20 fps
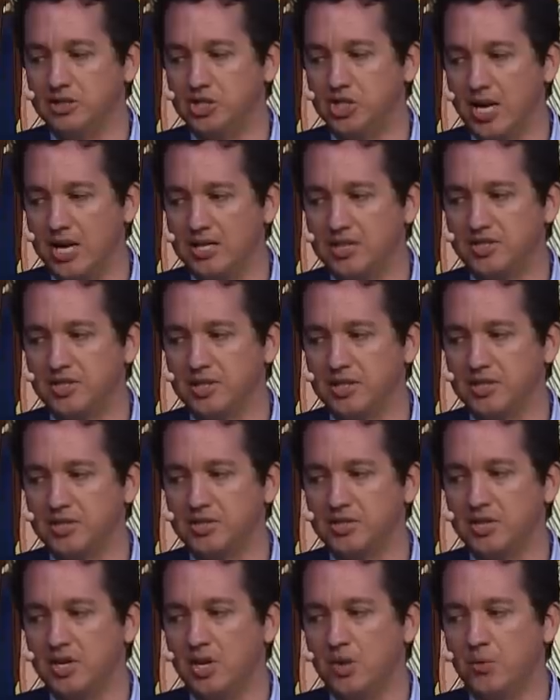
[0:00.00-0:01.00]

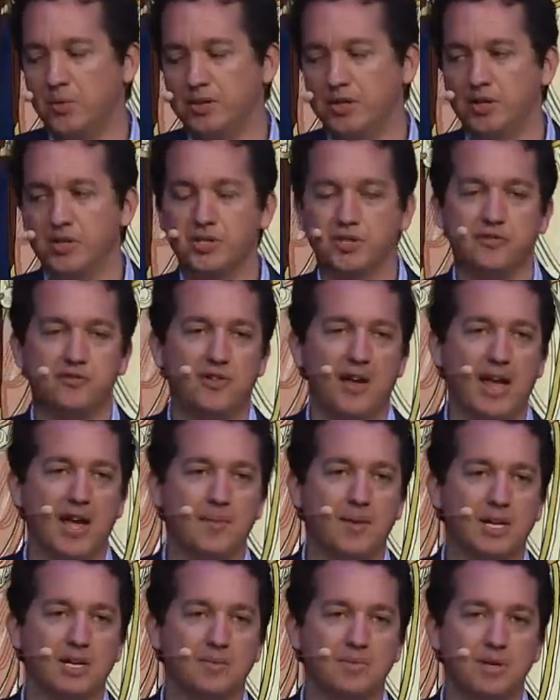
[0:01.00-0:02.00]
Genesis, when there's a
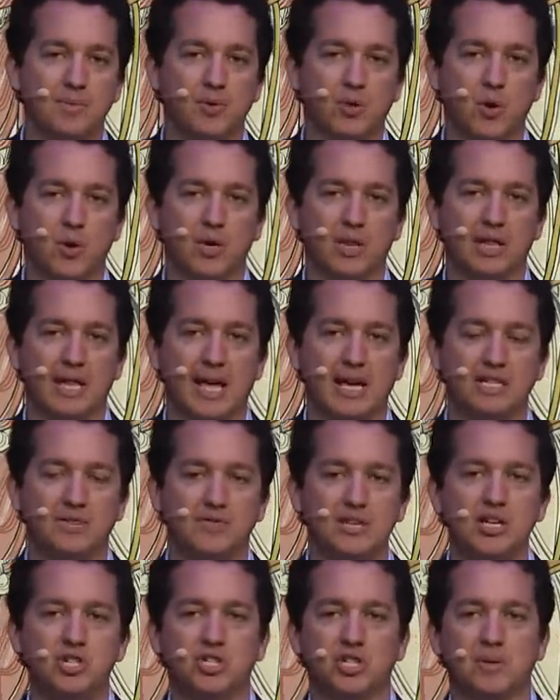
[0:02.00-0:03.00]
famine and people go to the land of
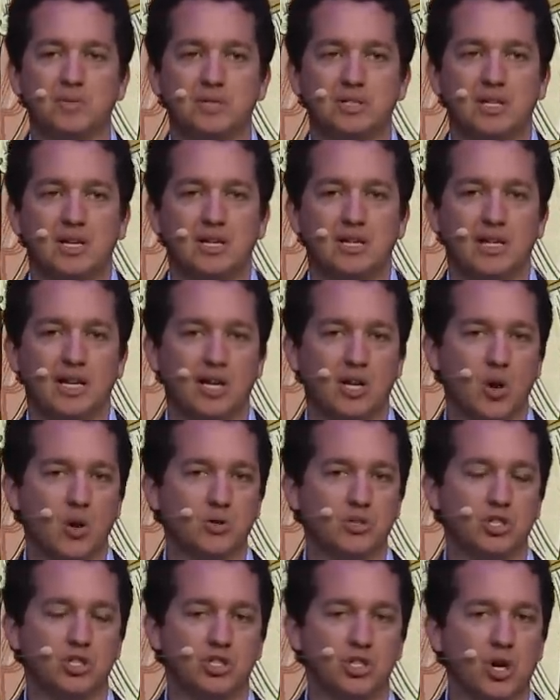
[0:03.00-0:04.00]
Egypt, they go
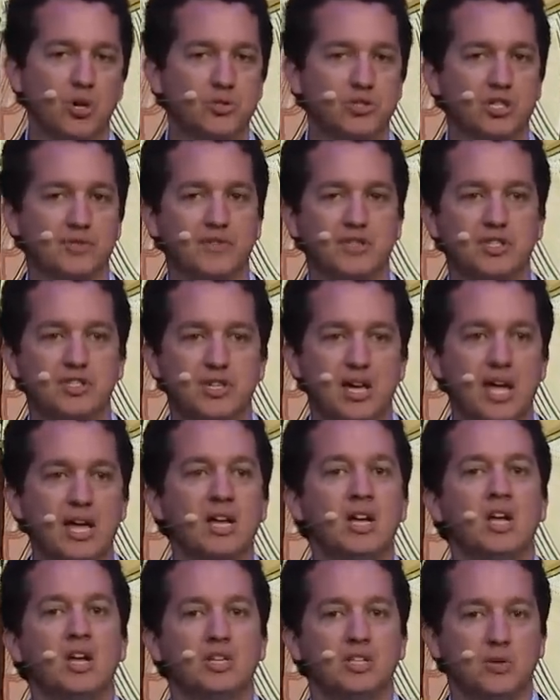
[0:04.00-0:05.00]
to Joseph and say,